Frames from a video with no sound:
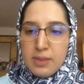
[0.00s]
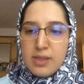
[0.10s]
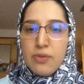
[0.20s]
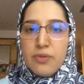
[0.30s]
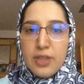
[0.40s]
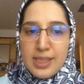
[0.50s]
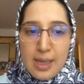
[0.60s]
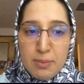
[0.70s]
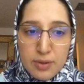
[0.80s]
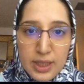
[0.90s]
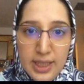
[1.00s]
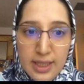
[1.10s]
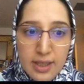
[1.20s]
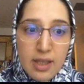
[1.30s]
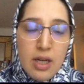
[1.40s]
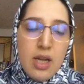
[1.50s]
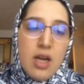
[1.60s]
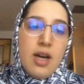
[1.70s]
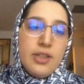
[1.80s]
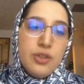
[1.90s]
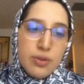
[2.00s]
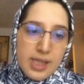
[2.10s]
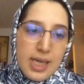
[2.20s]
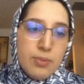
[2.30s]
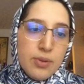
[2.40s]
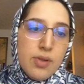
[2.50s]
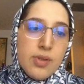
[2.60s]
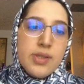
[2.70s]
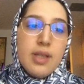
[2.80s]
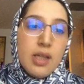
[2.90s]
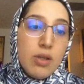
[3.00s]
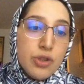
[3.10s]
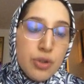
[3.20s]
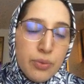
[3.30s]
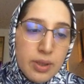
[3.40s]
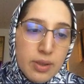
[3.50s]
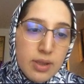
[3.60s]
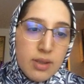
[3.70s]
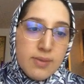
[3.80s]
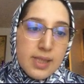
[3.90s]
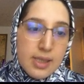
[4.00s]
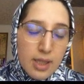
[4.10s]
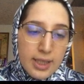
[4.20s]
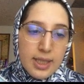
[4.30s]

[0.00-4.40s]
So for example, here, I draw samples that are shown in the slide.